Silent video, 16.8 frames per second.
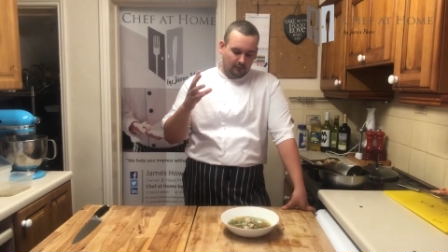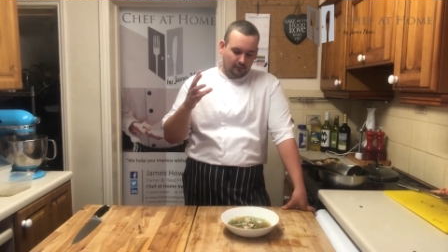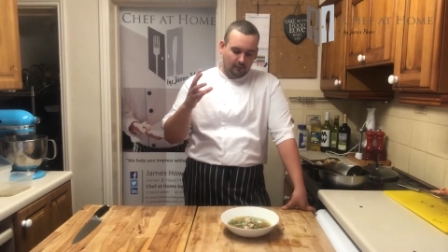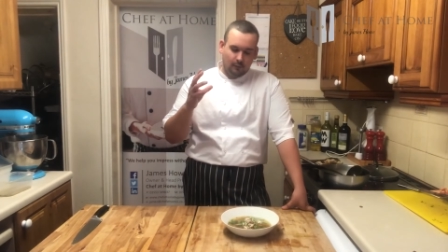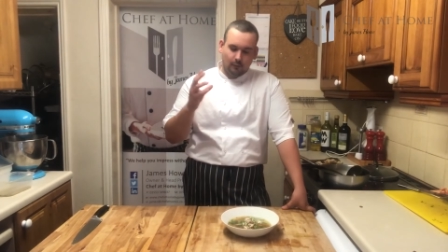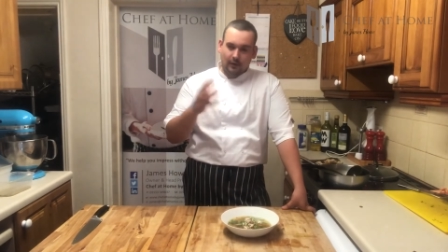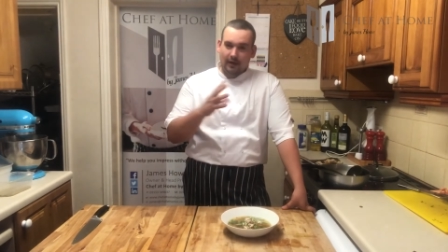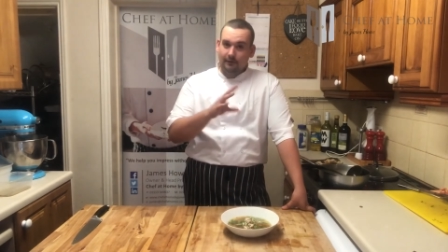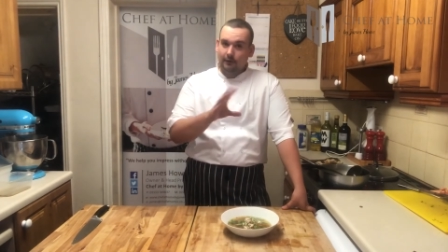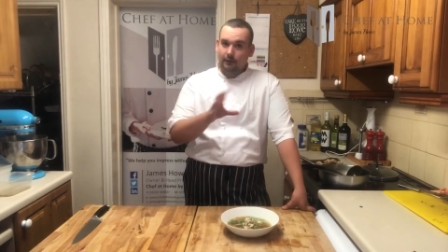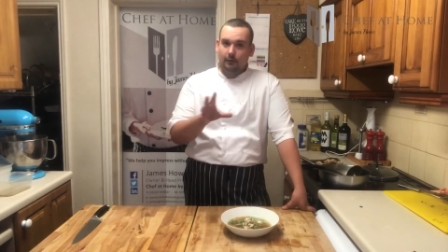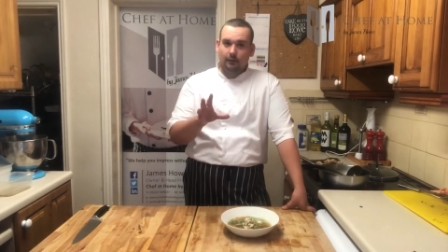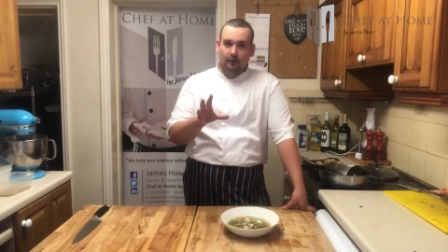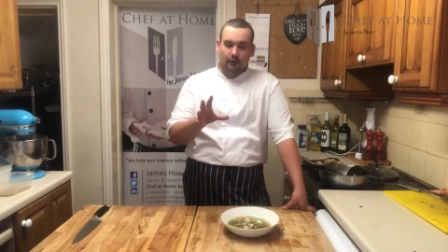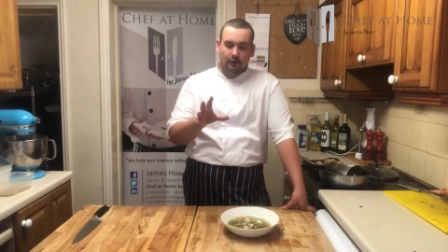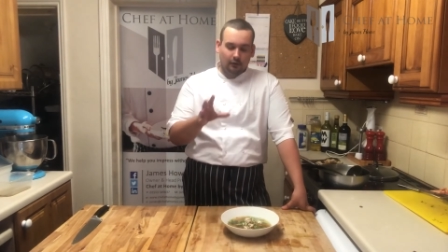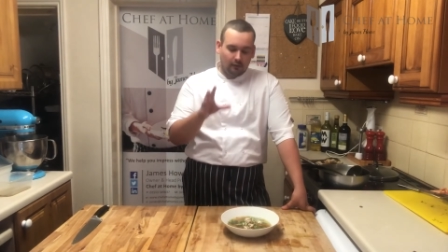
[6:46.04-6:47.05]
whatever you
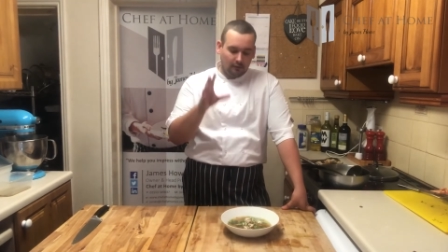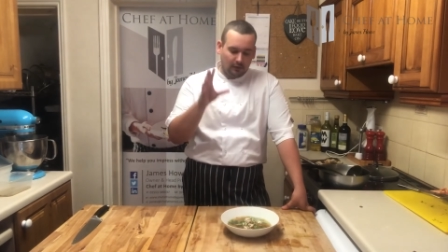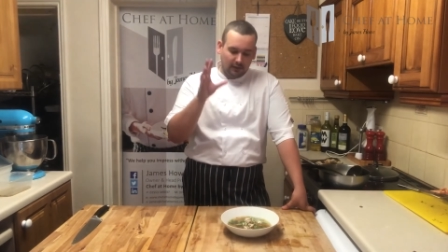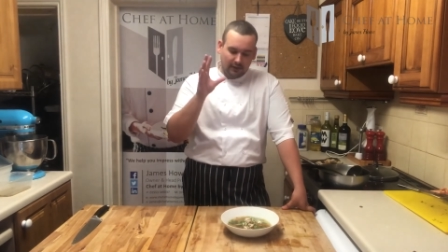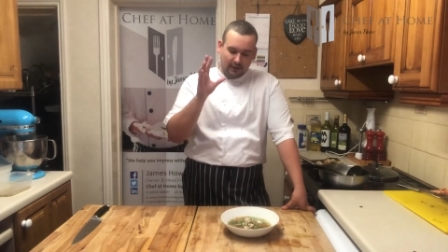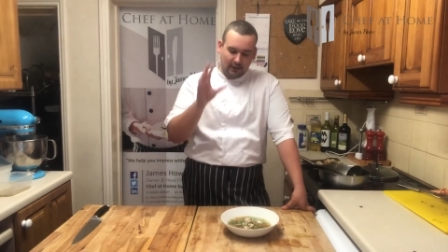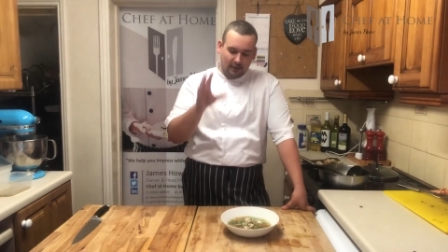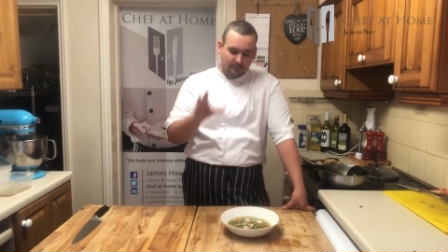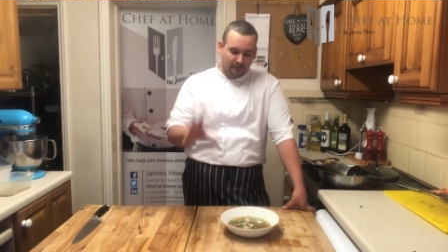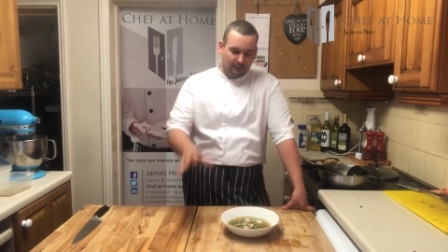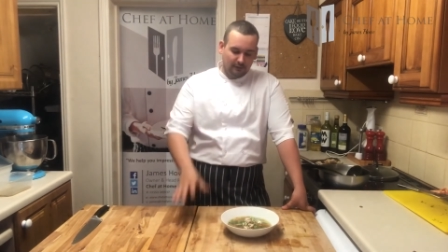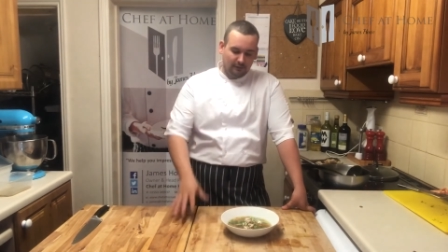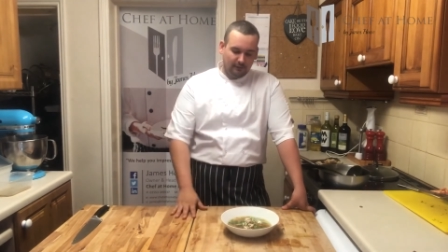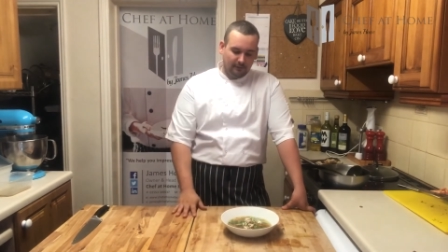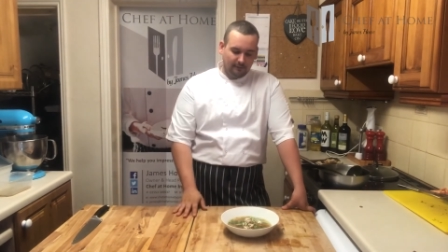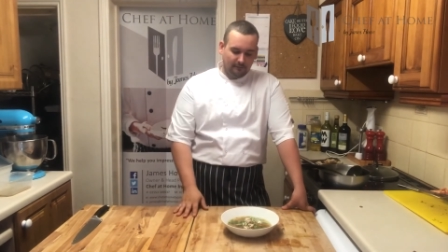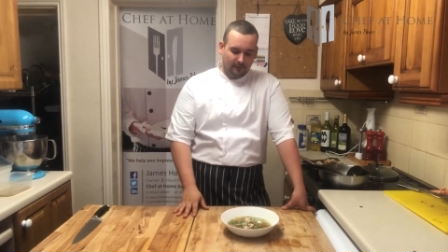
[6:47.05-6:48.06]
want to call it,
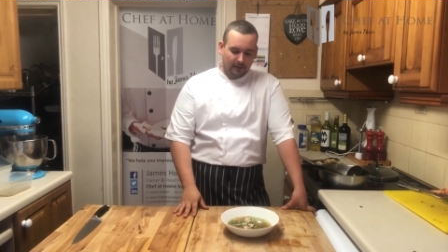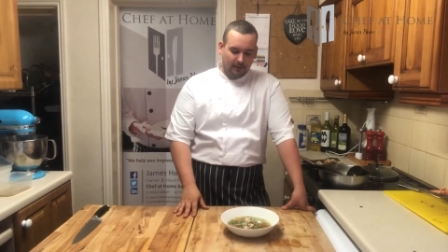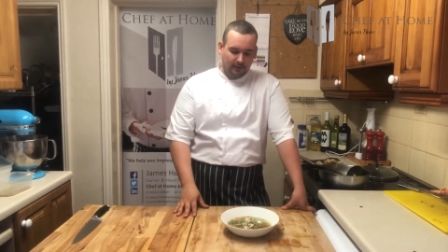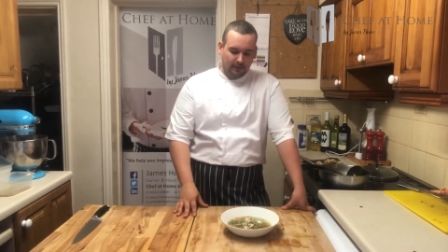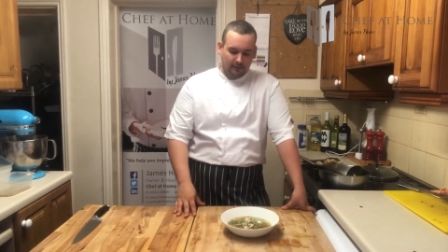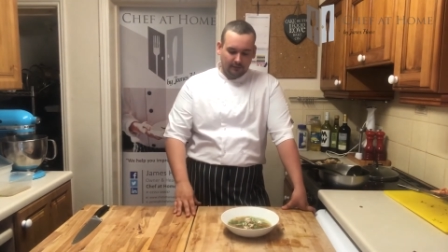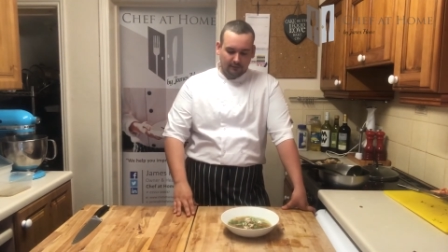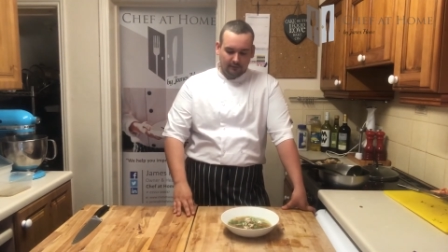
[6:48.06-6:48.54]
absolutely fine.